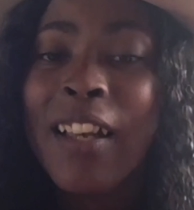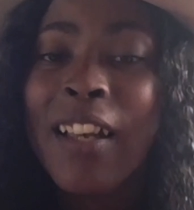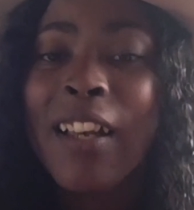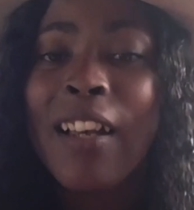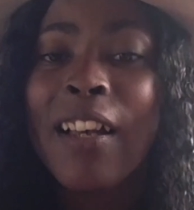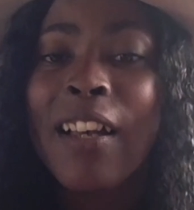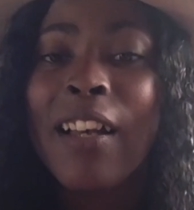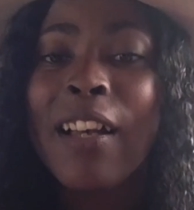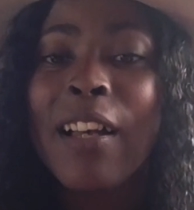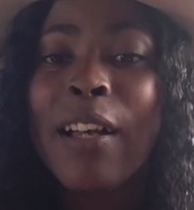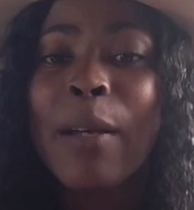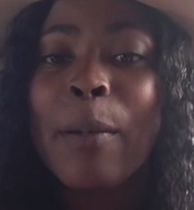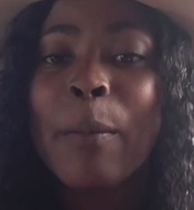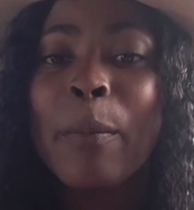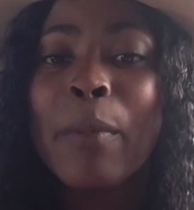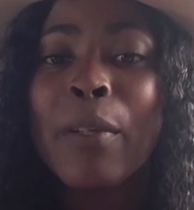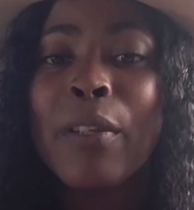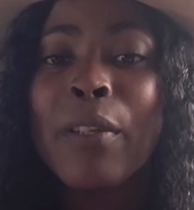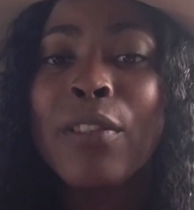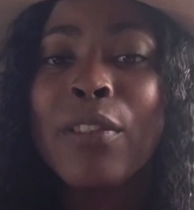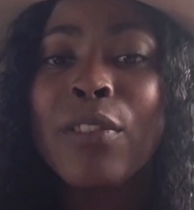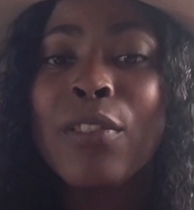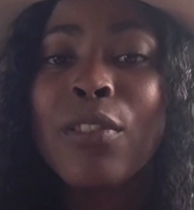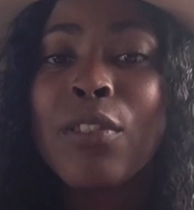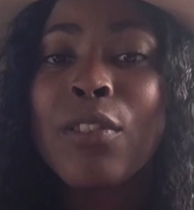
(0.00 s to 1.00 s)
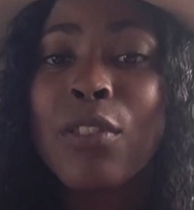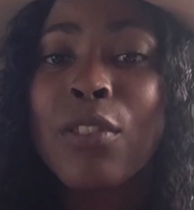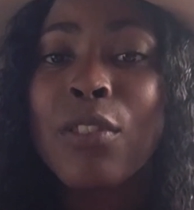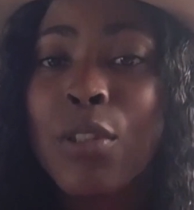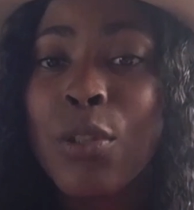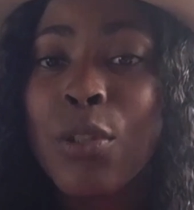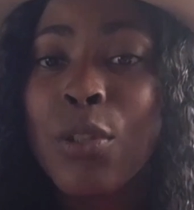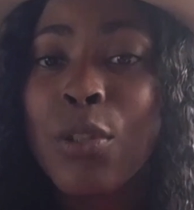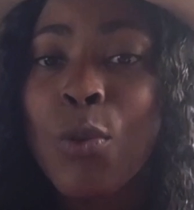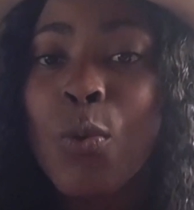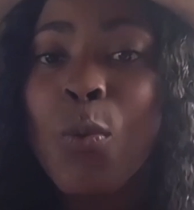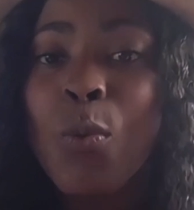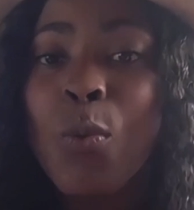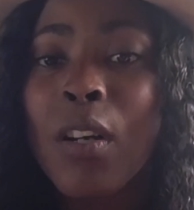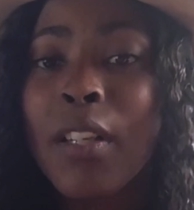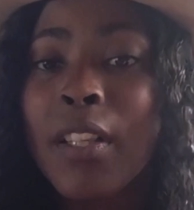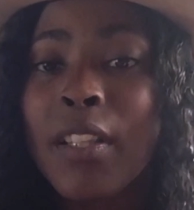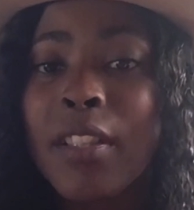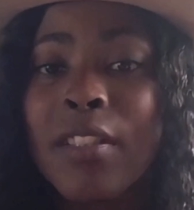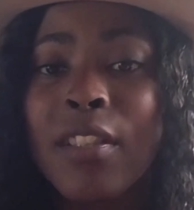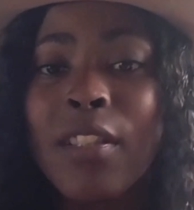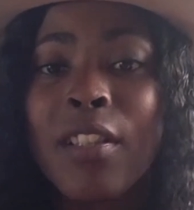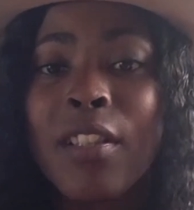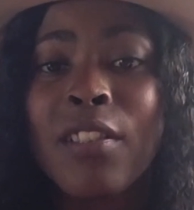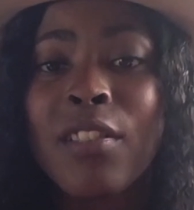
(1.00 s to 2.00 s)
um, to
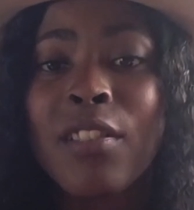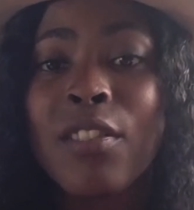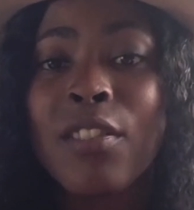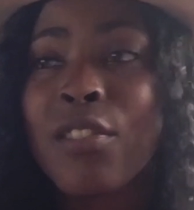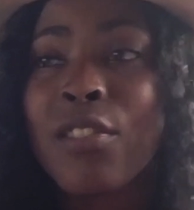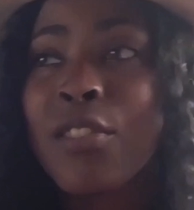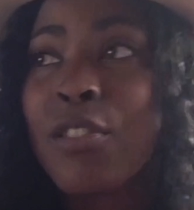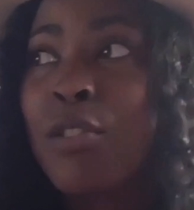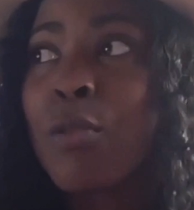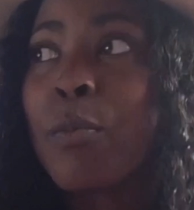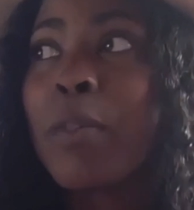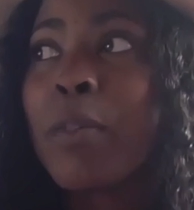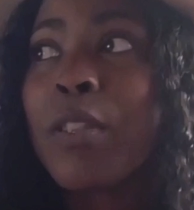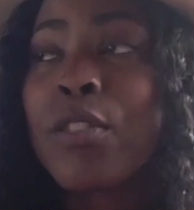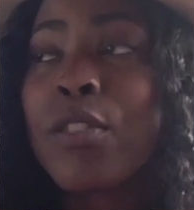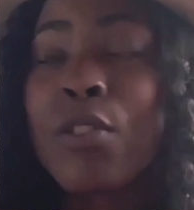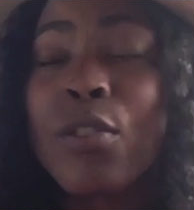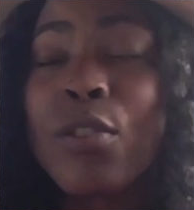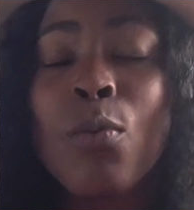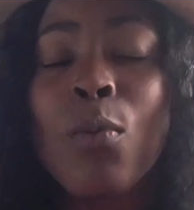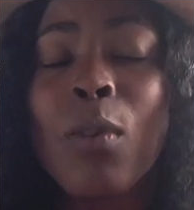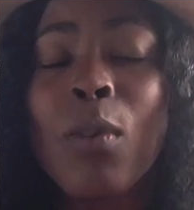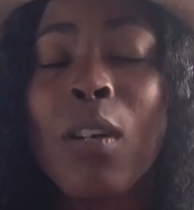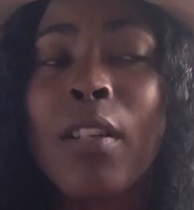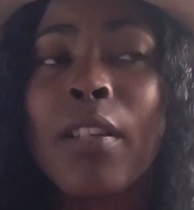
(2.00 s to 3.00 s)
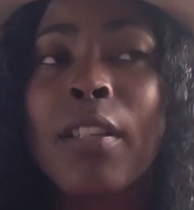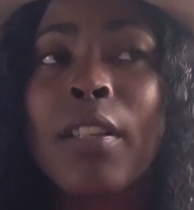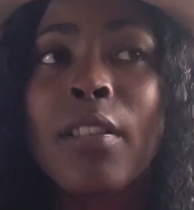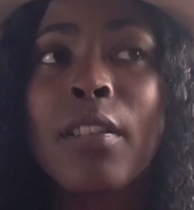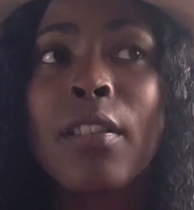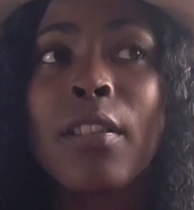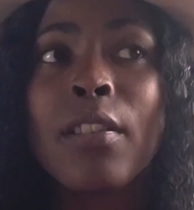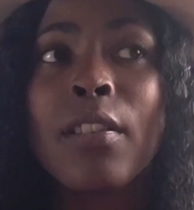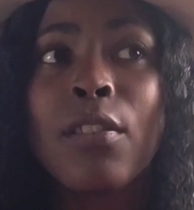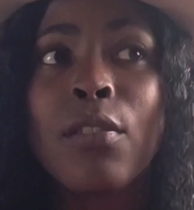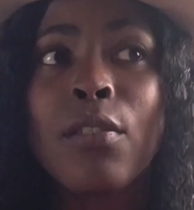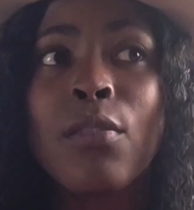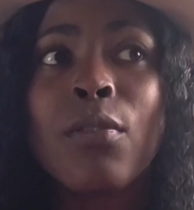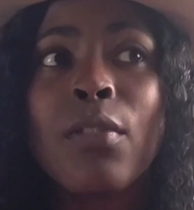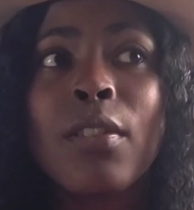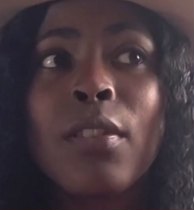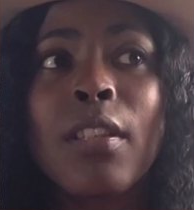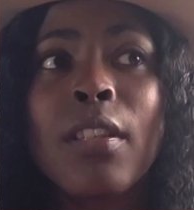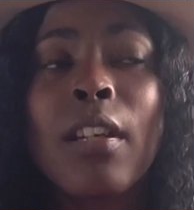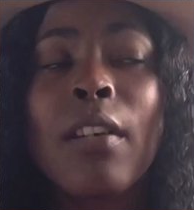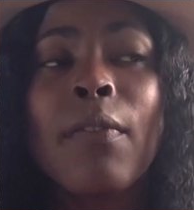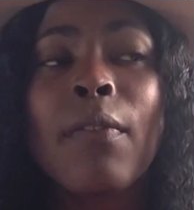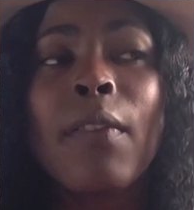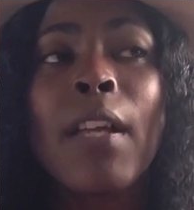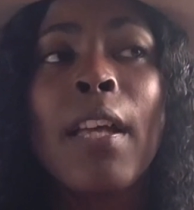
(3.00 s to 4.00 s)
wanting to consume and to wanting to do
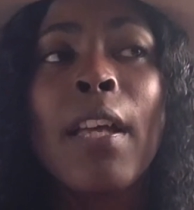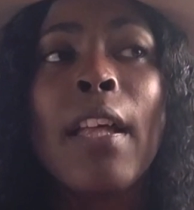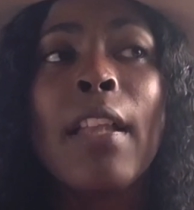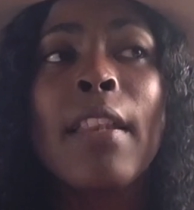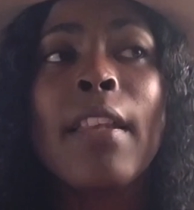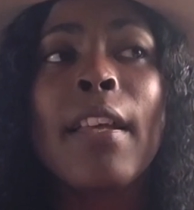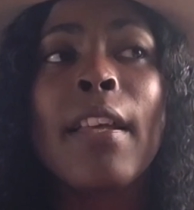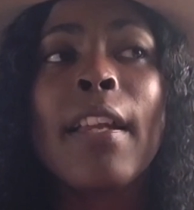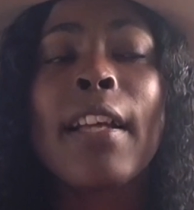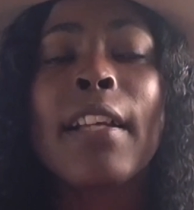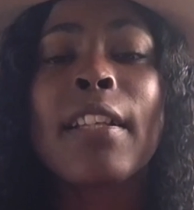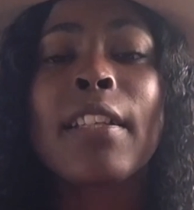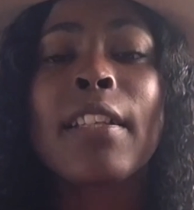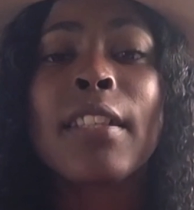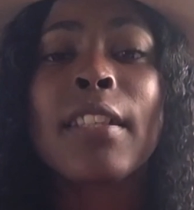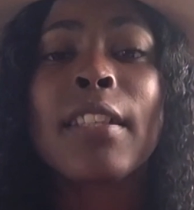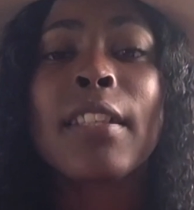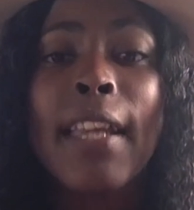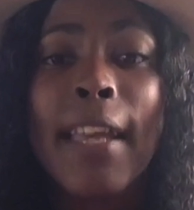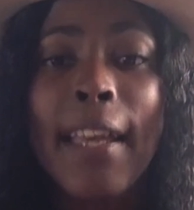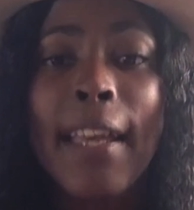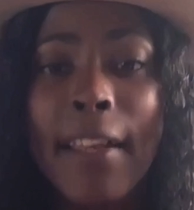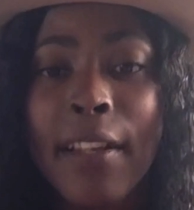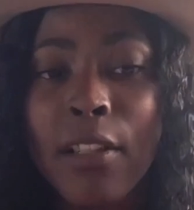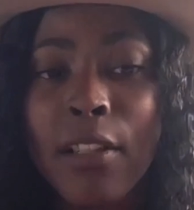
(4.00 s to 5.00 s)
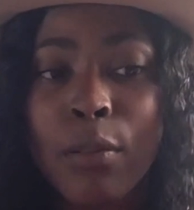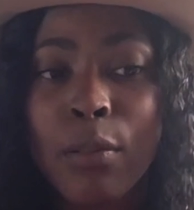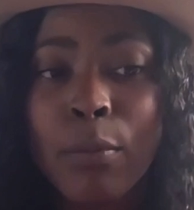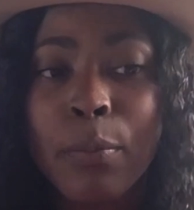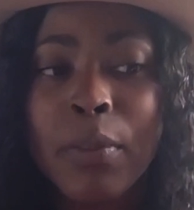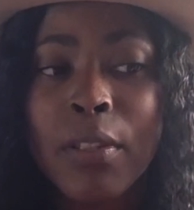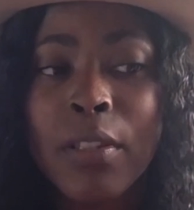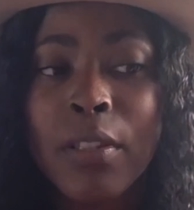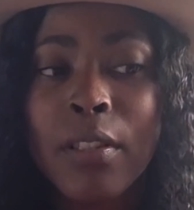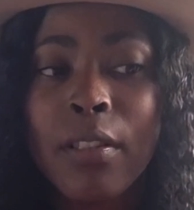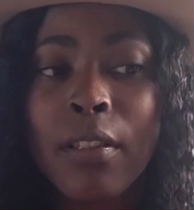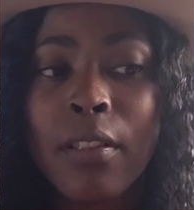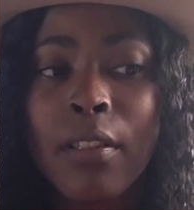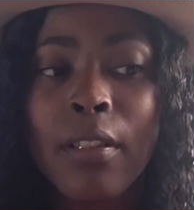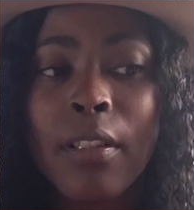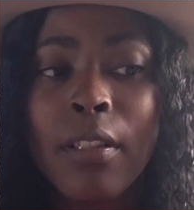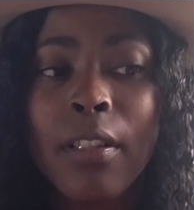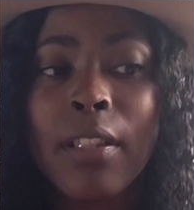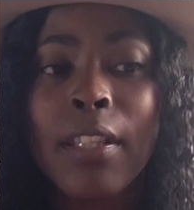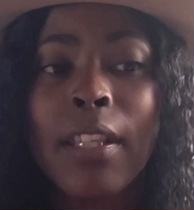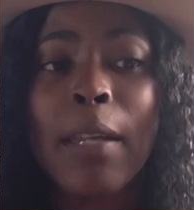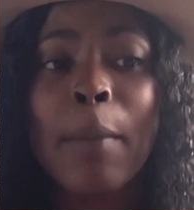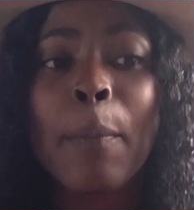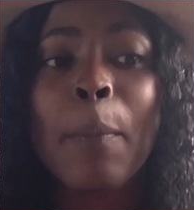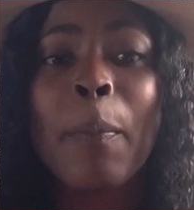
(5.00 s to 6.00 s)
stuff that actually helped
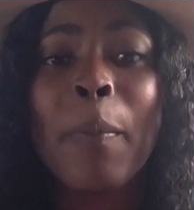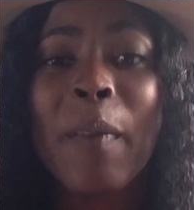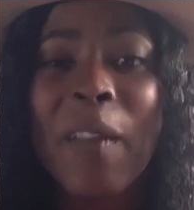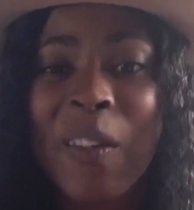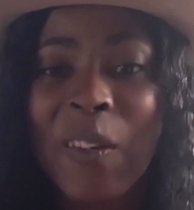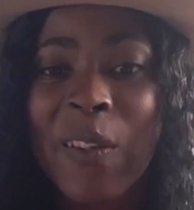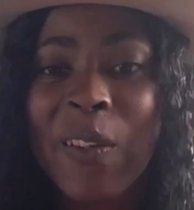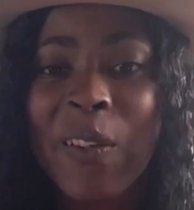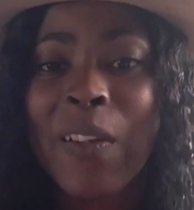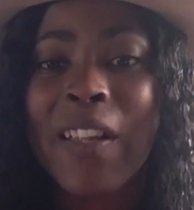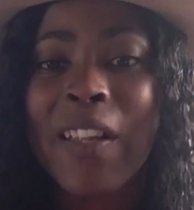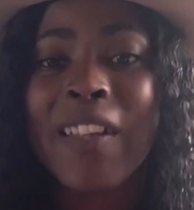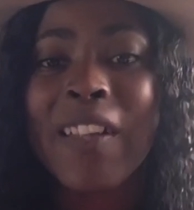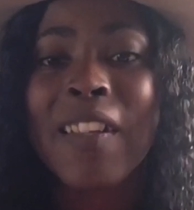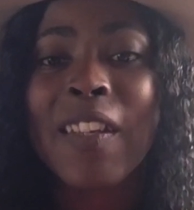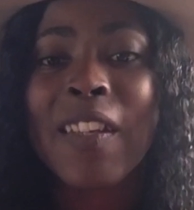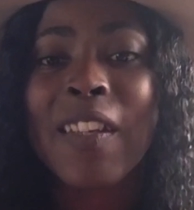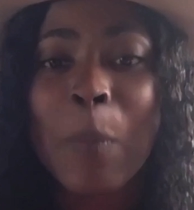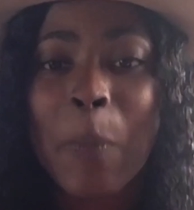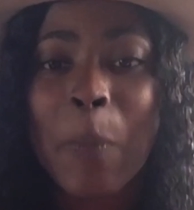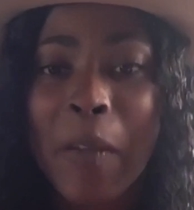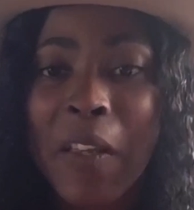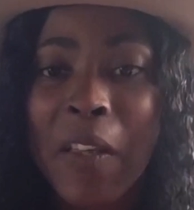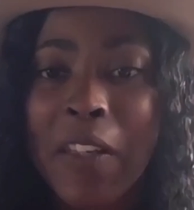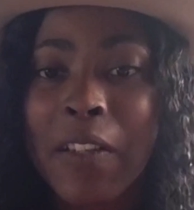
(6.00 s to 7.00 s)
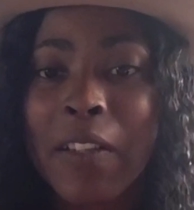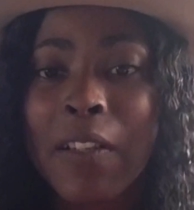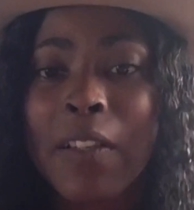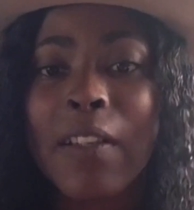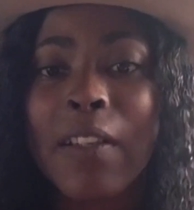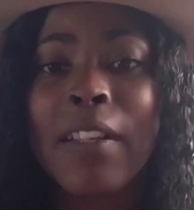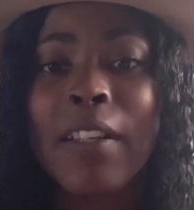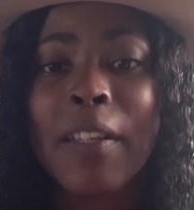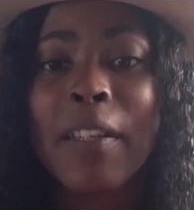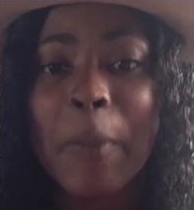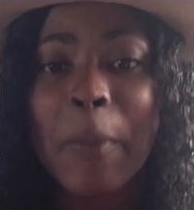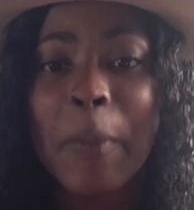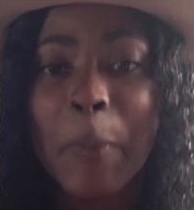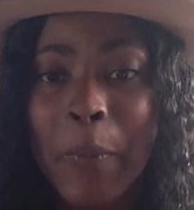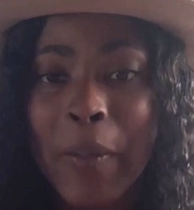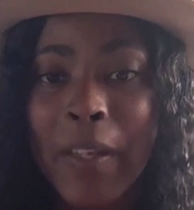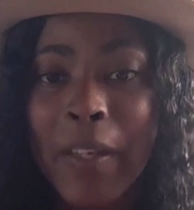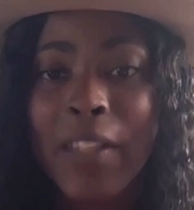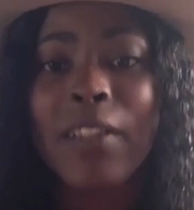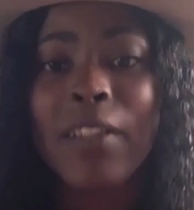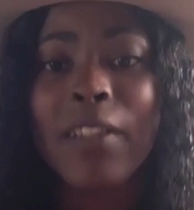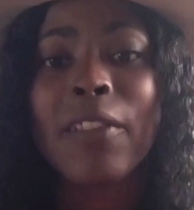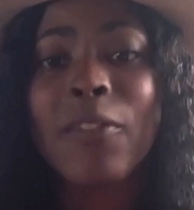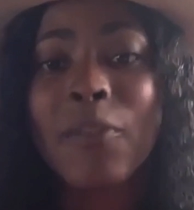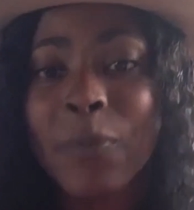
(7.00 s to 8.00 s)
get better and get better and get
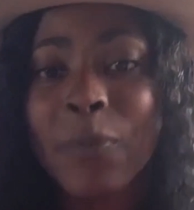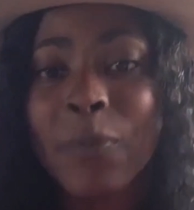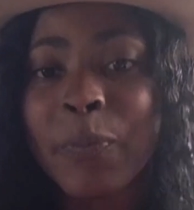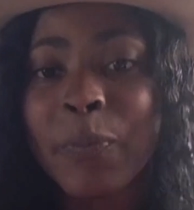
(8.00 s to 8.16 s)
better.